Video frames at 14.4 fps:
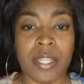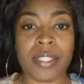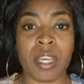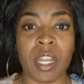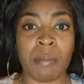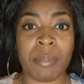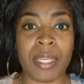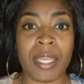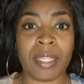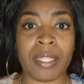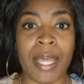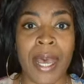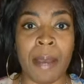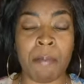It's going to be a
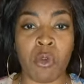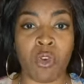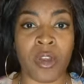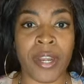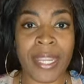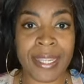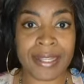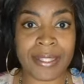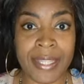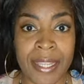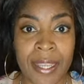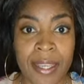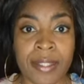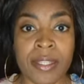lot more
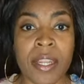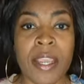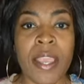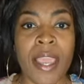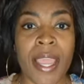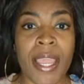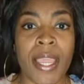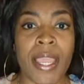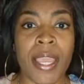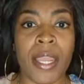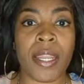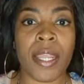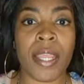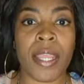intense,
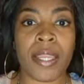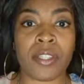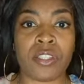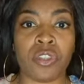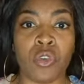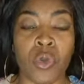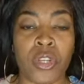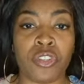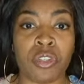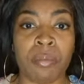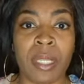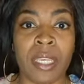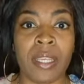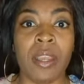and it's going to
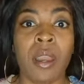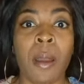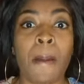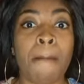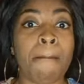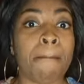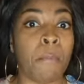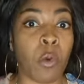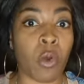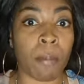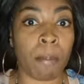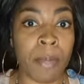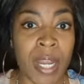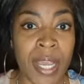be
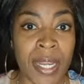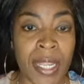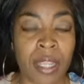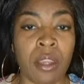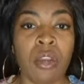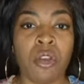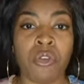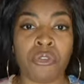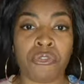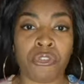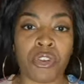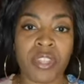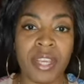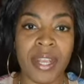more money
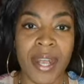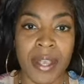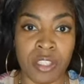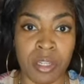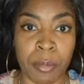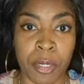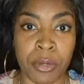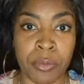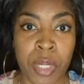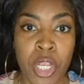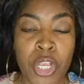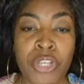for the customer.